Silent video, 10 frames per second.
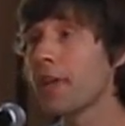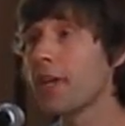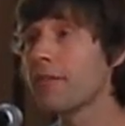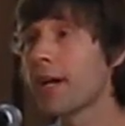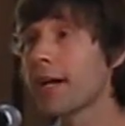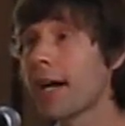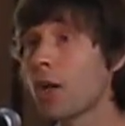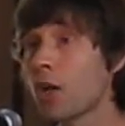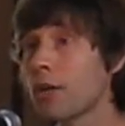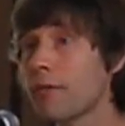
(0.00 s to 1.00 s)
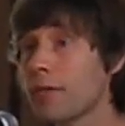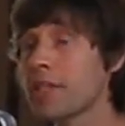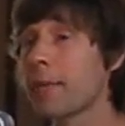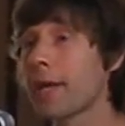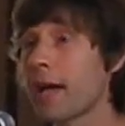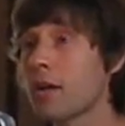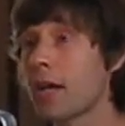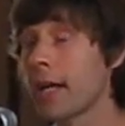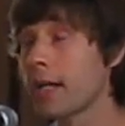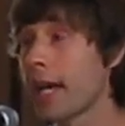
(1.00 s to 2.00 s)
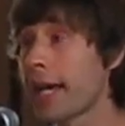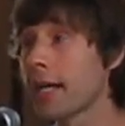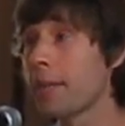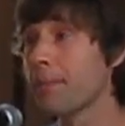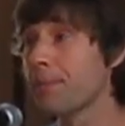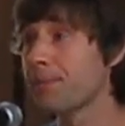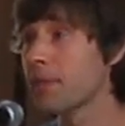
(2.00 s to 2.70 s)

if I got hurt. First time I got hurt, I had to hang it up.